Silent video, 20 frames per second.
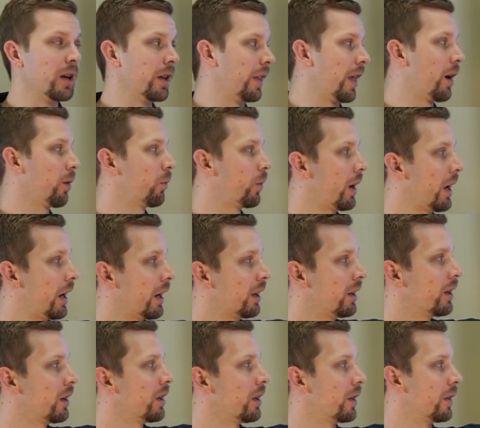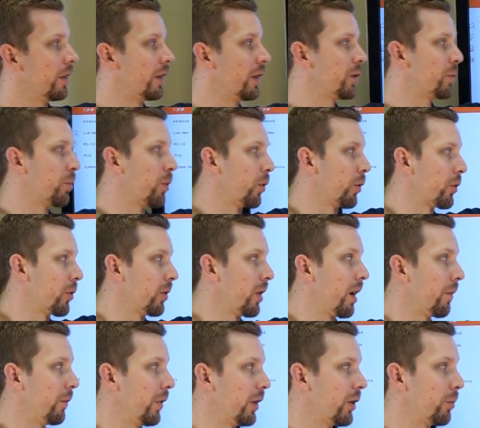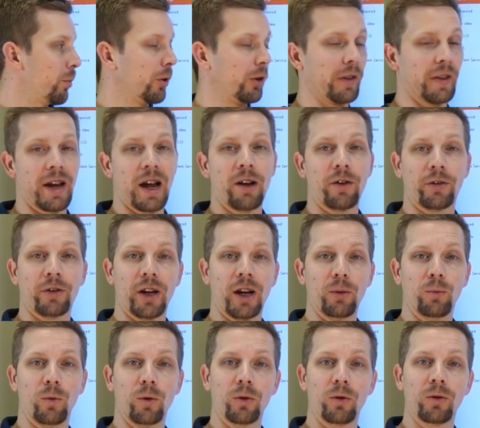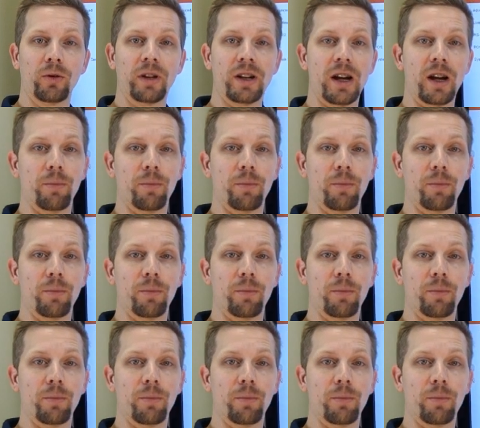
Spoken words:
That way, these ports are not visible to the outside world.